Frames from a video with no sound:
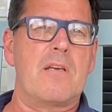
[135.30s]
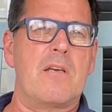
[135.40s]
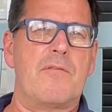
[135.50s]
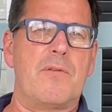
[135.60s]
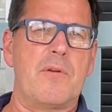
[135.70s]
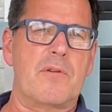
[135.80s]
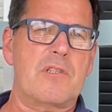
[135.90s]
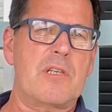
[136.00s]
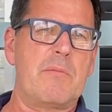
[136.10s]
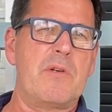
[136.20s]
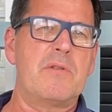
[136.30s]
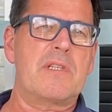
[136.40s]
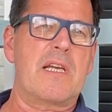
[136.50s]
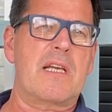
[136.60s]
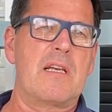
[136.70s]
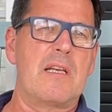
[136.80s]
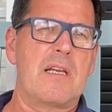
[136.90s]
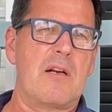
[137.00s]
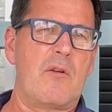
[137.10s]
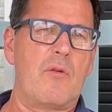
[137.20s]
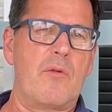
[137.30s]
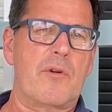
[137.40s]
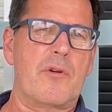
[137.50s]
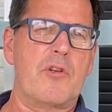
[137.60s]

If you're someone who's getting a little older,